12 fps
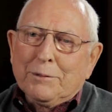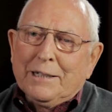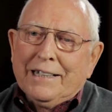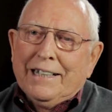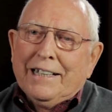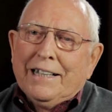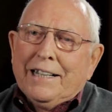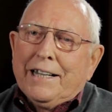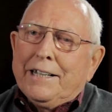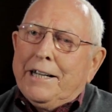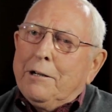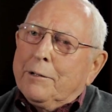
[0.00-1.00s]
But
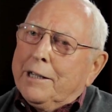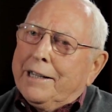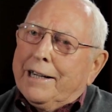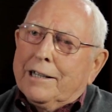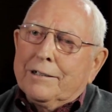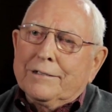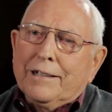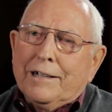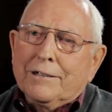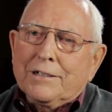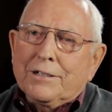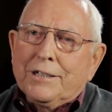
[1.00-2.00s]
at any rate,
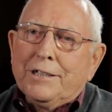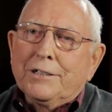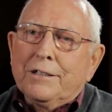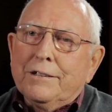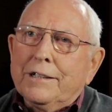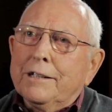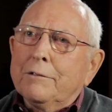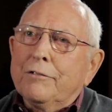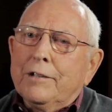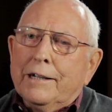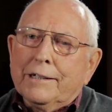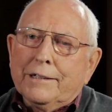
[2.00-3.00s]
our decision then
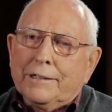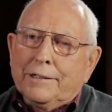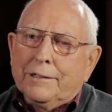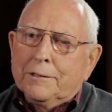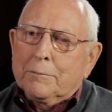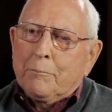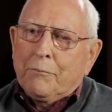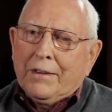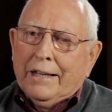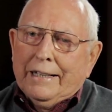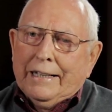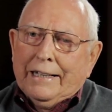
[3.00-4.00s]
finally,
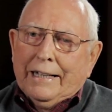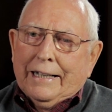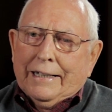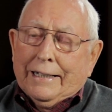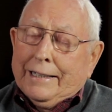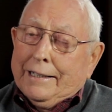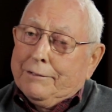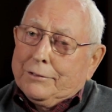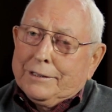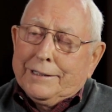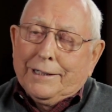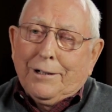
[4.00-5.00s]
I have
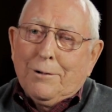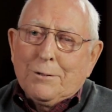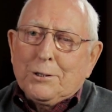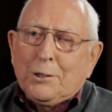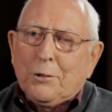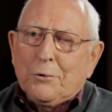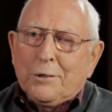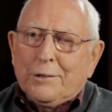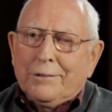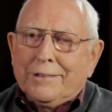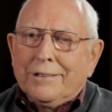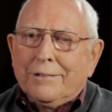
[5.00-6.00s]
to say also
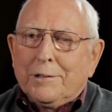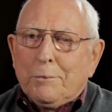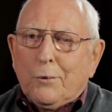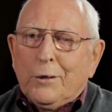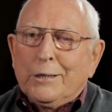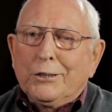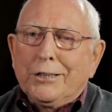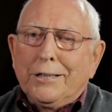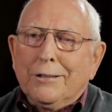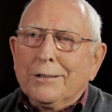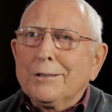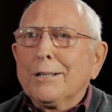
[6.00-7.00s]
that the morning
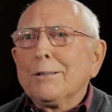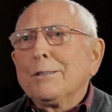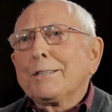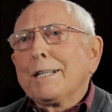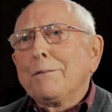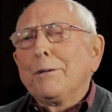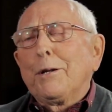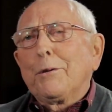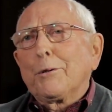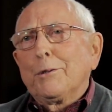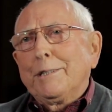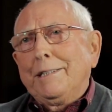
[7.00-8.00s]
Sharon turned
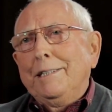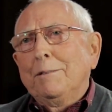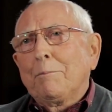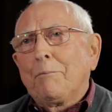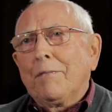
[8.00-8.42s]
73,